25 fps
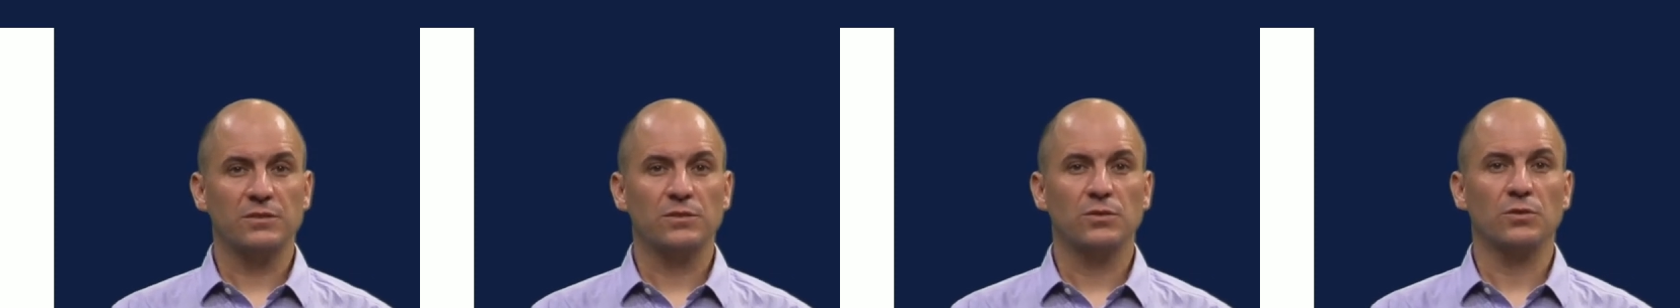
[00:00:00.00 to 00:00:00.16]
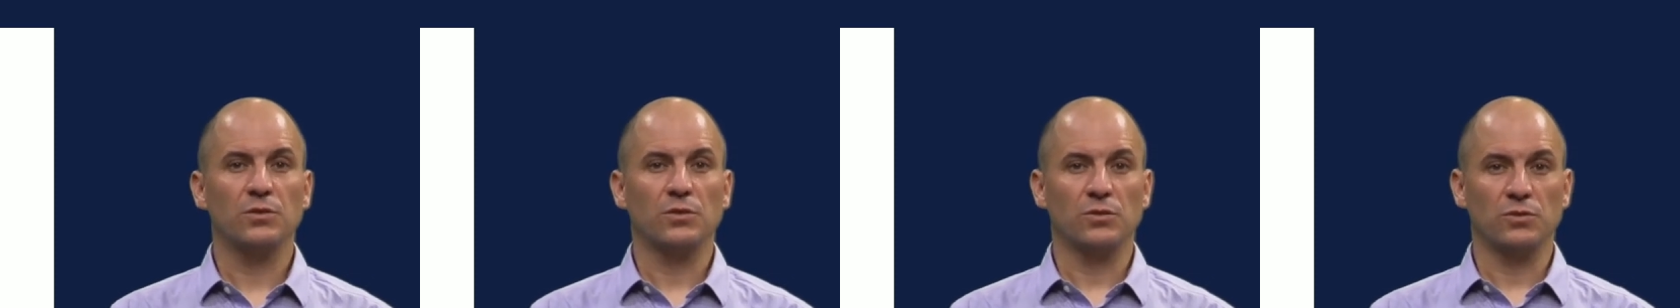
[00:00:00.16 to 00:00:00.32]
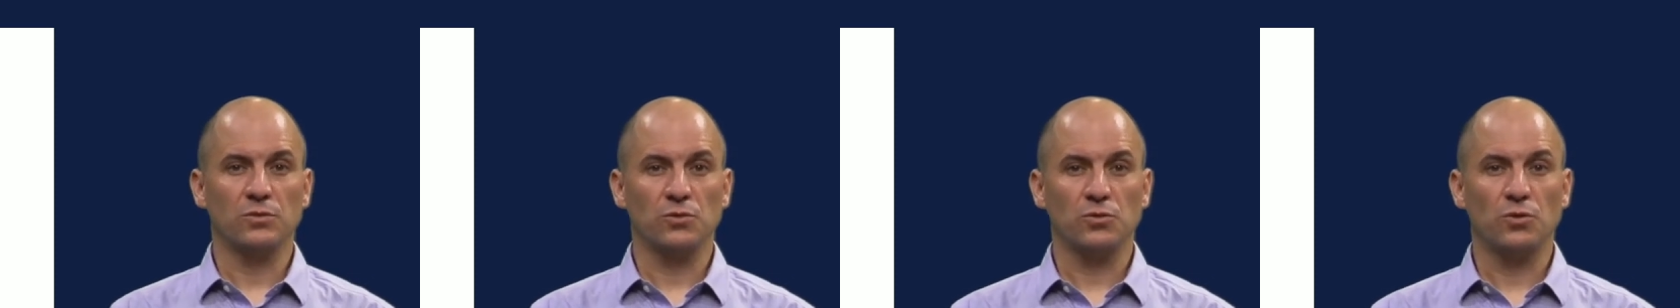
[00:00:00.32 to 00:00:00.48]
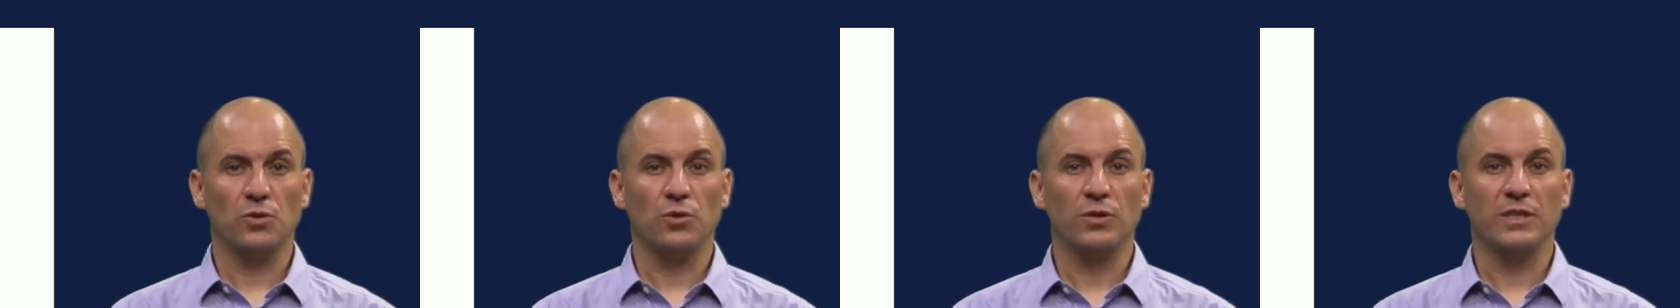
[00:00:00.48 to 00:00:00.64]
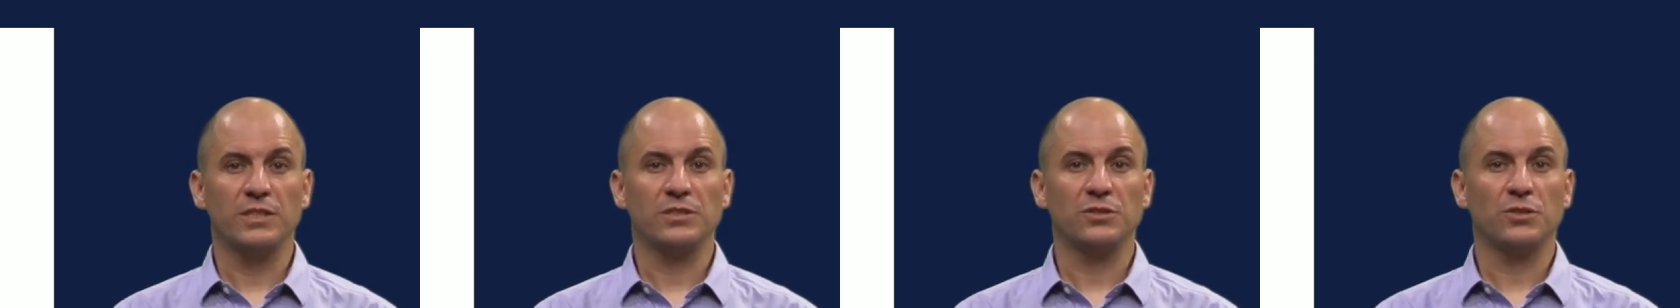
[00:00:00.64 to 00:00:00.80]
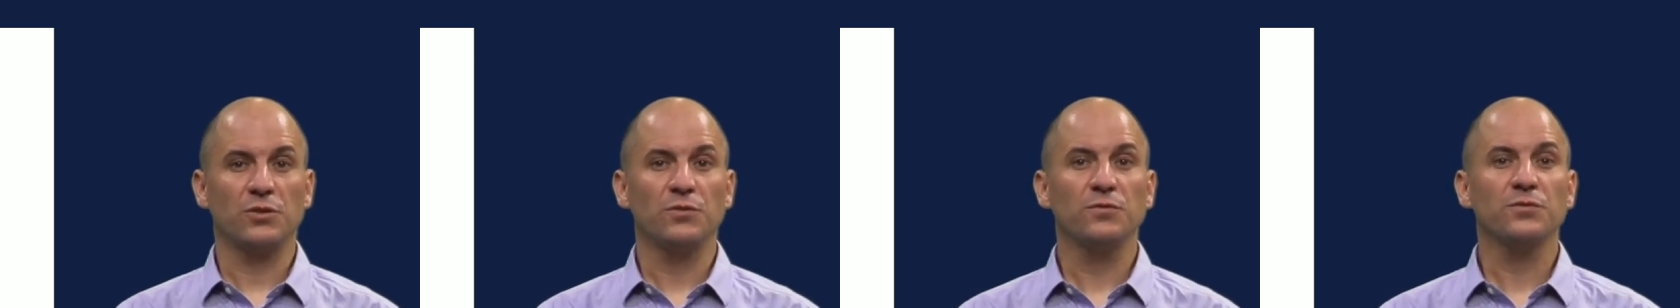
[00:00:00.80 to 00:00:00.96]
to control
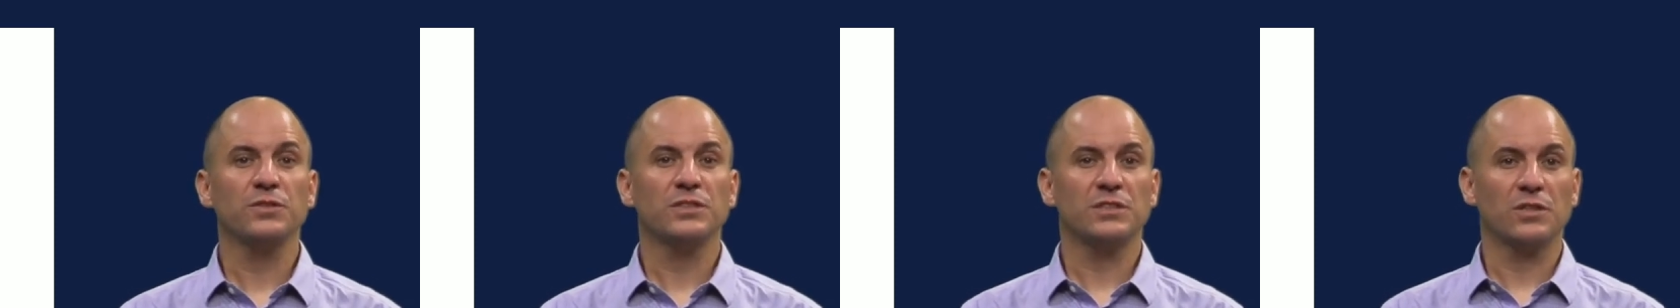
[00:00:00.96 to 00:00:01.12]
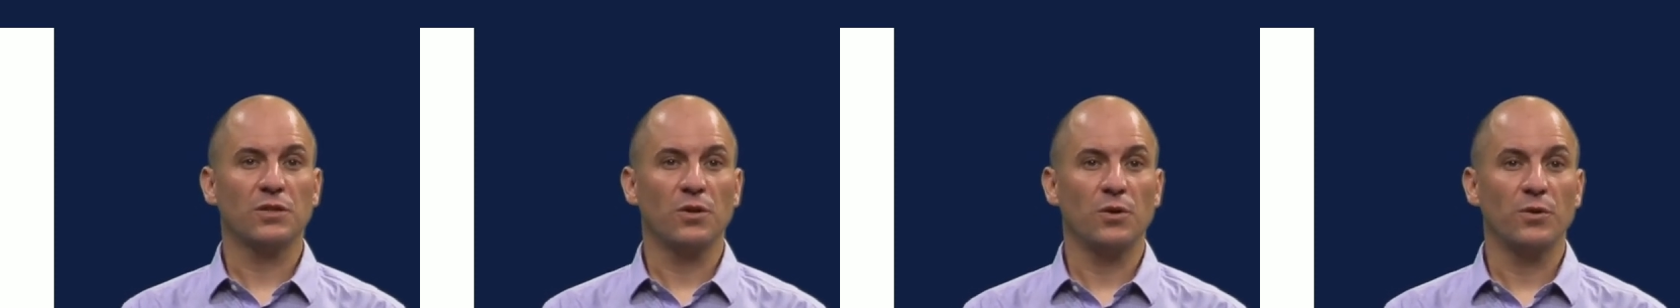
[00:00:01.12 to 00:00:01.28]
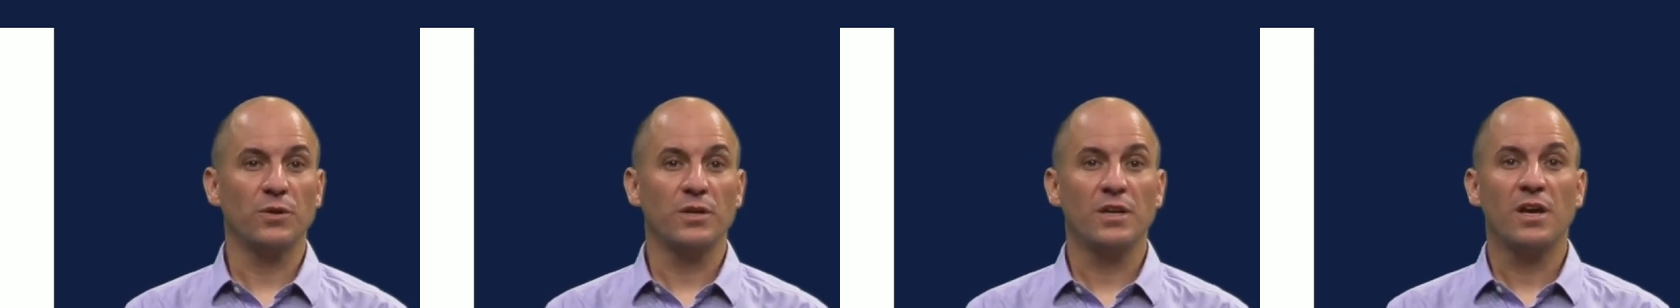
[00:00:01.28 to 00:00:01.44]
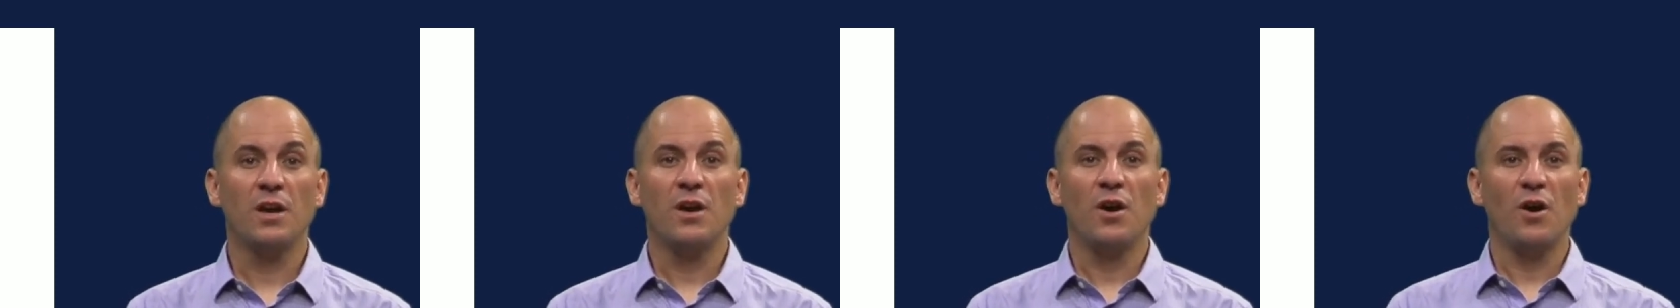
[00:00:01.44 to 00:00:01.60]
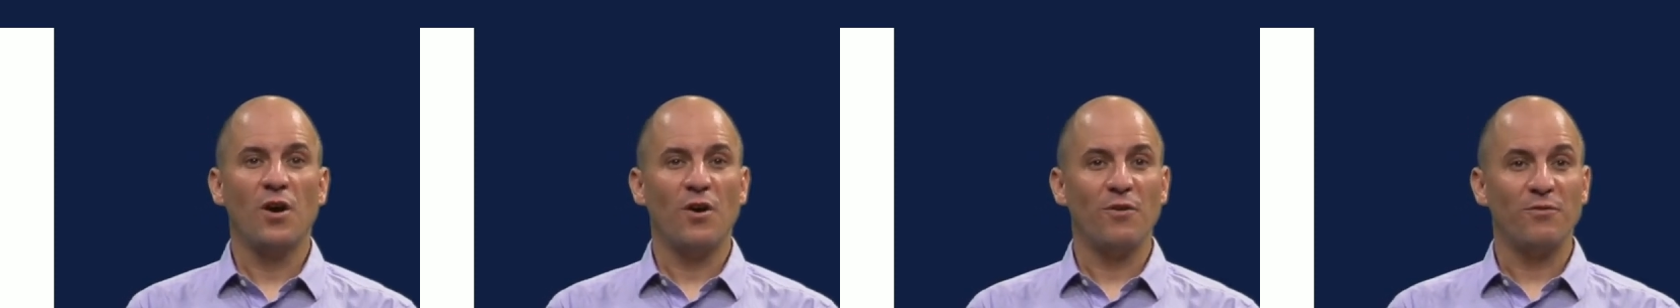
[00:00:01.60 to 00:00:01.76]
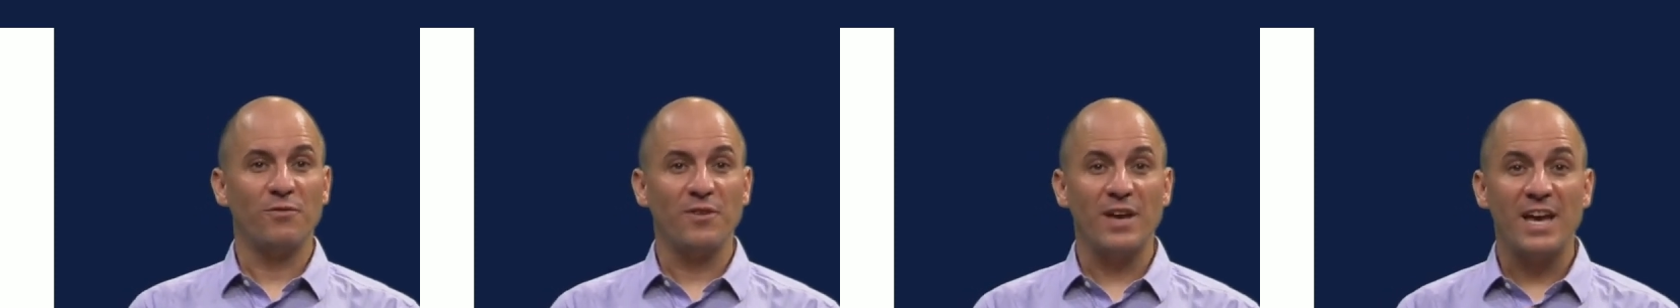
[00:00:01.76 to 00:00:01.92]
a surface code
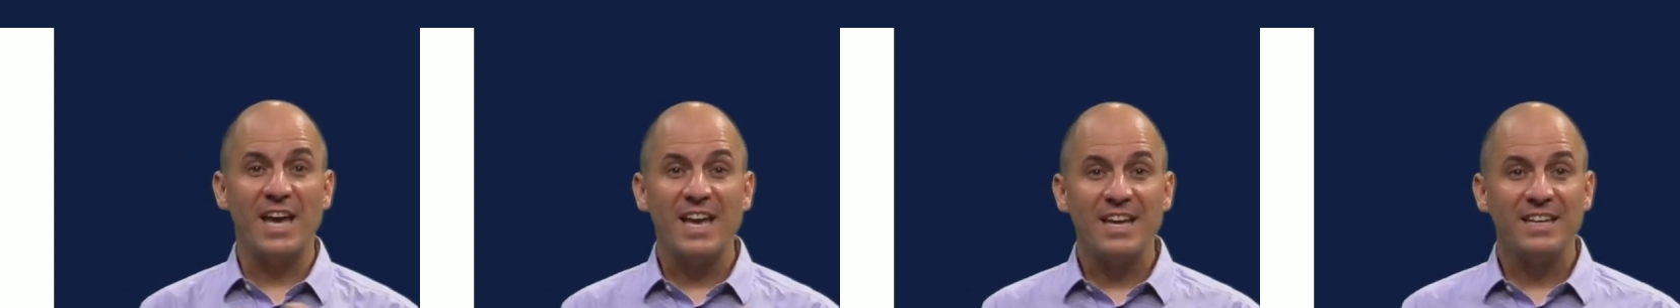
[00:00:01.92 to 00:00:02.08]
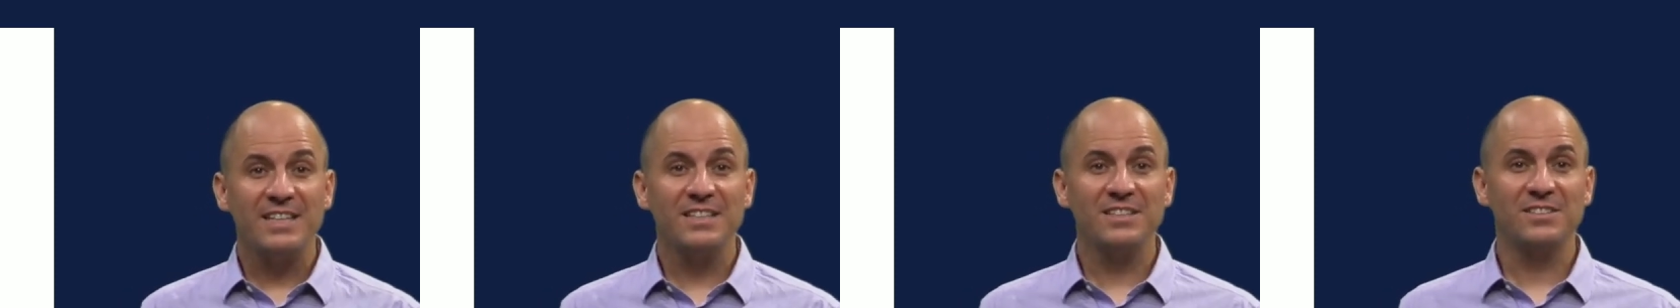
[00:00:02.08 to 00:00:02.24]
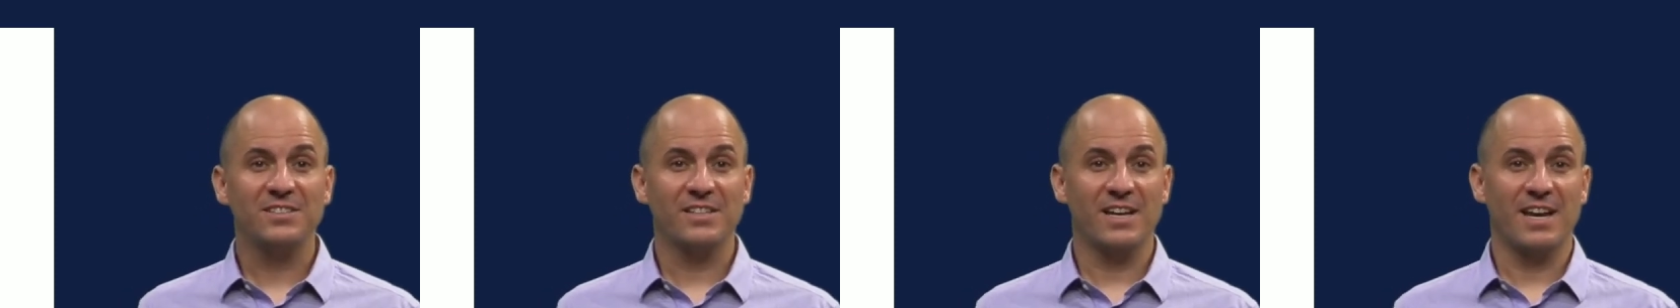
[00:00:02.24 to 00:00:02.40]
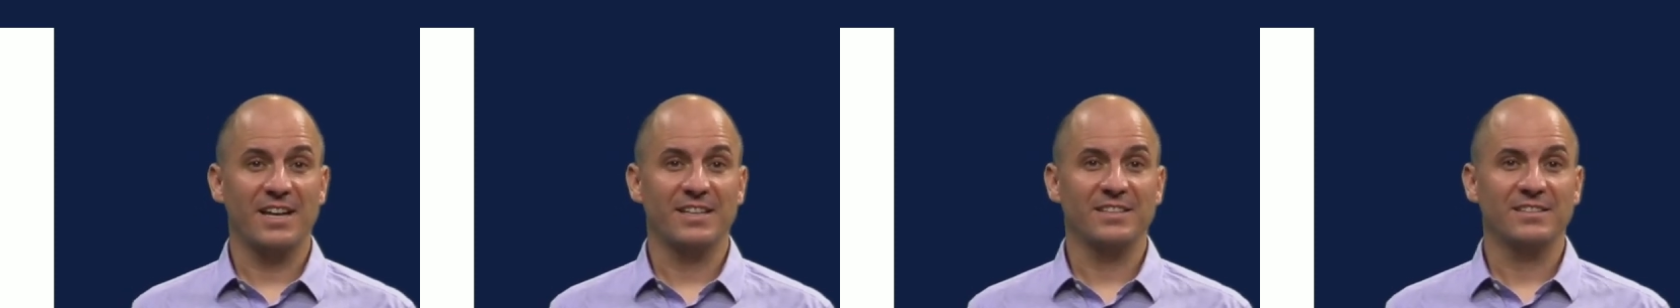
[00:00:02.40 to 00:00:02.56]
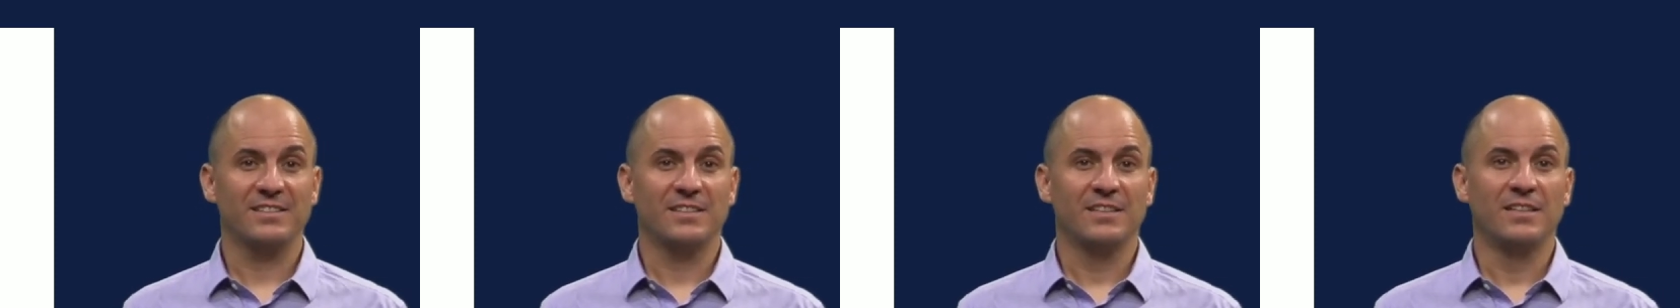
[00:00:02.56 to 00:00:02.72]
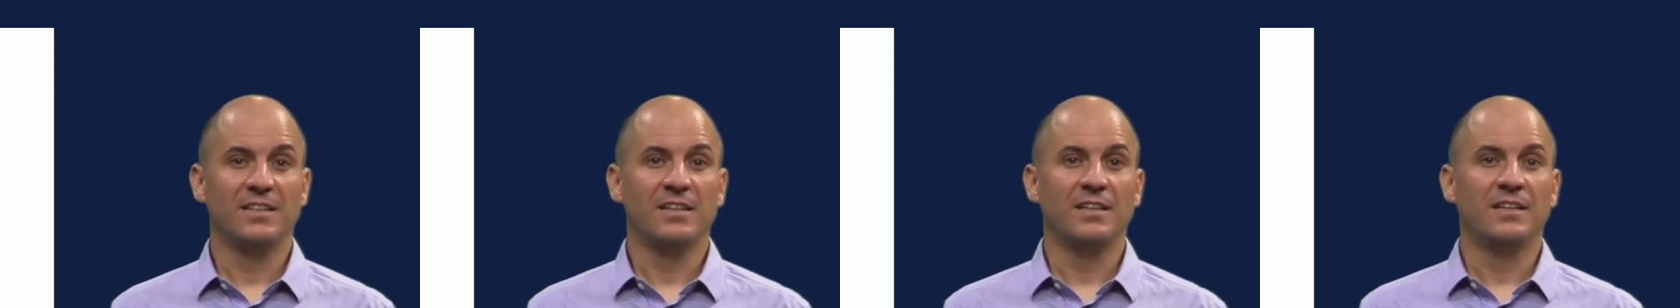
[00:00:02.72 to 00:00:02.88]
of any size.